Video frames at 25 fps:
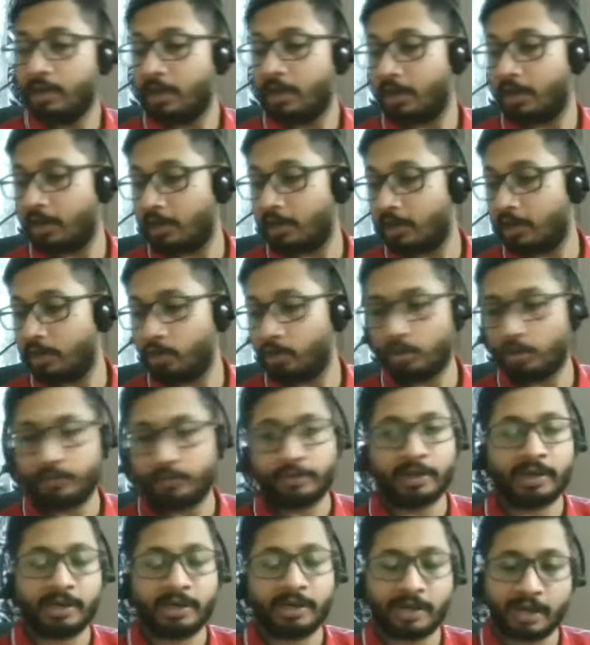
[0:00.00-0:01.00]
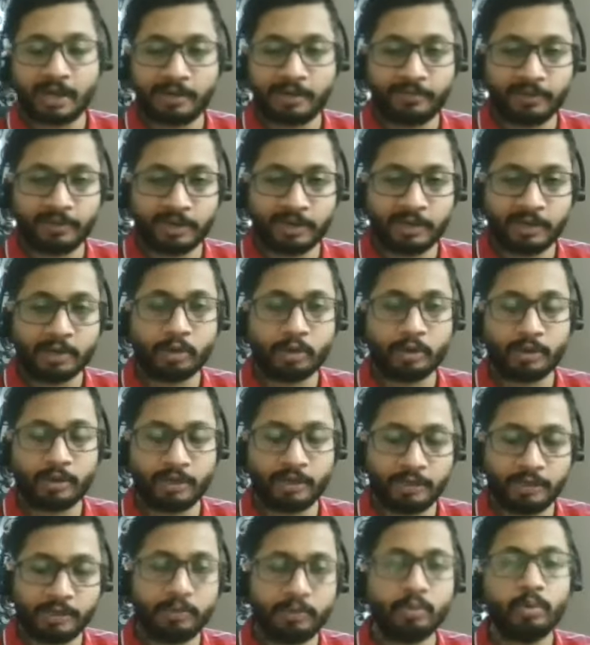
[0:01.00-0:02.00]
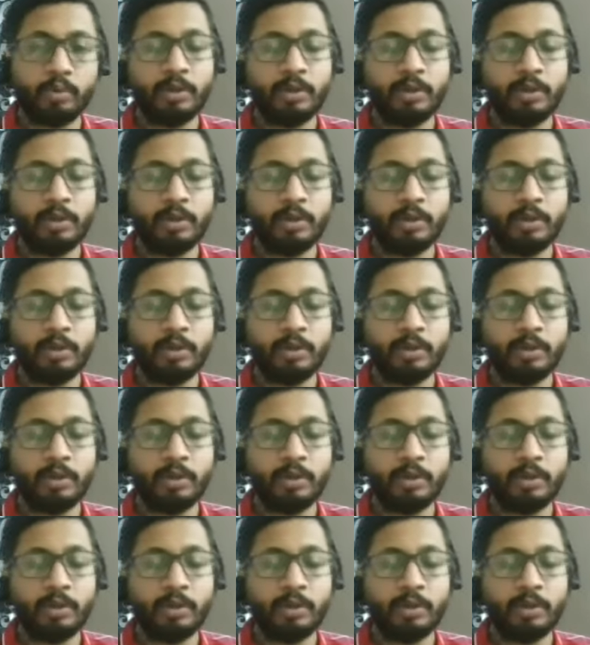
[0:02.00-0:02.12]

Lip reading: hour or 1.5 hours accordingly to